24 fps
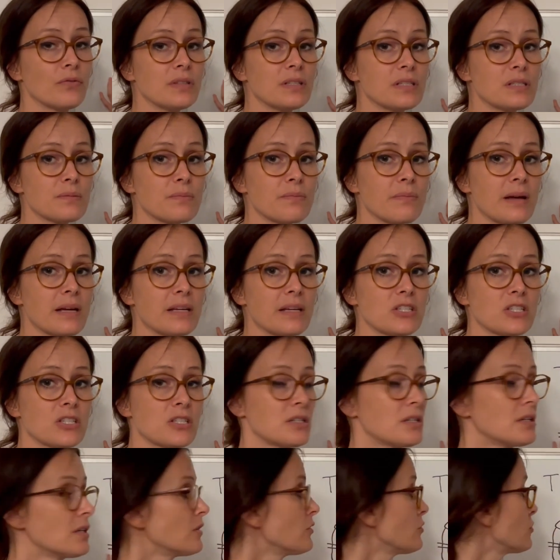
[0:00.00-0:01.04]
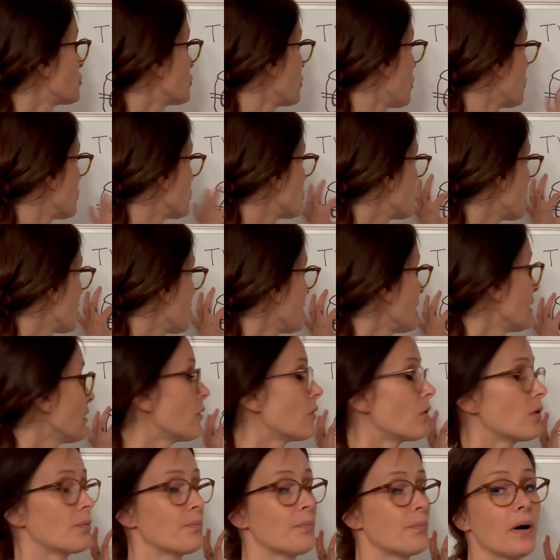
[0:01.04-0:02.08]
this mesh totally
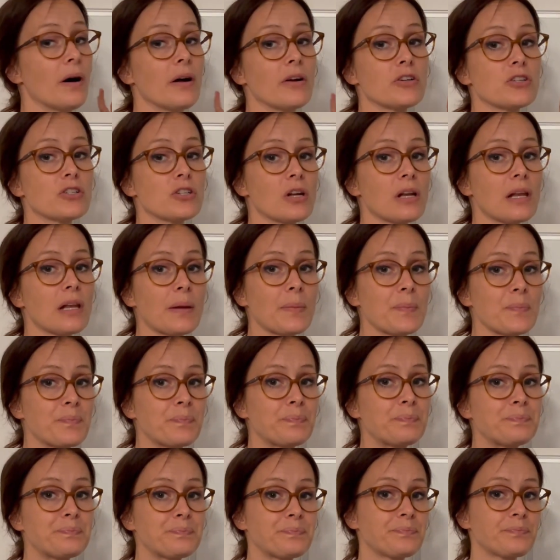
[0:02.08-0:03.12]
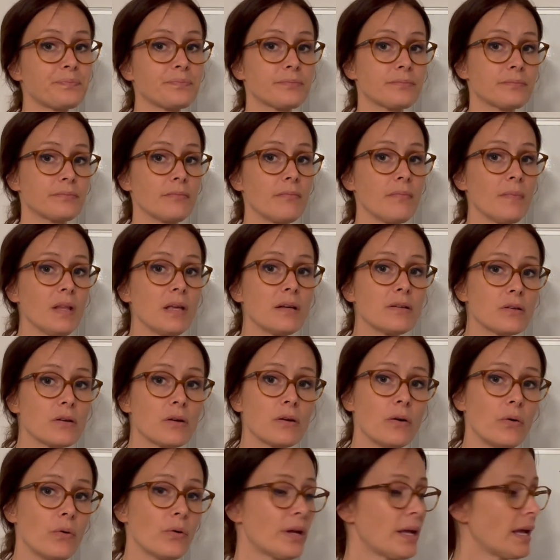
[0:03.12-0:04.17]
or partially.
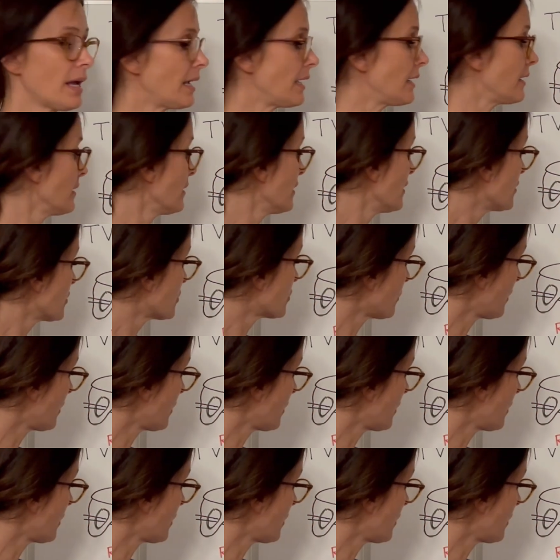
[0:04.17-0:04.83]
Okay, so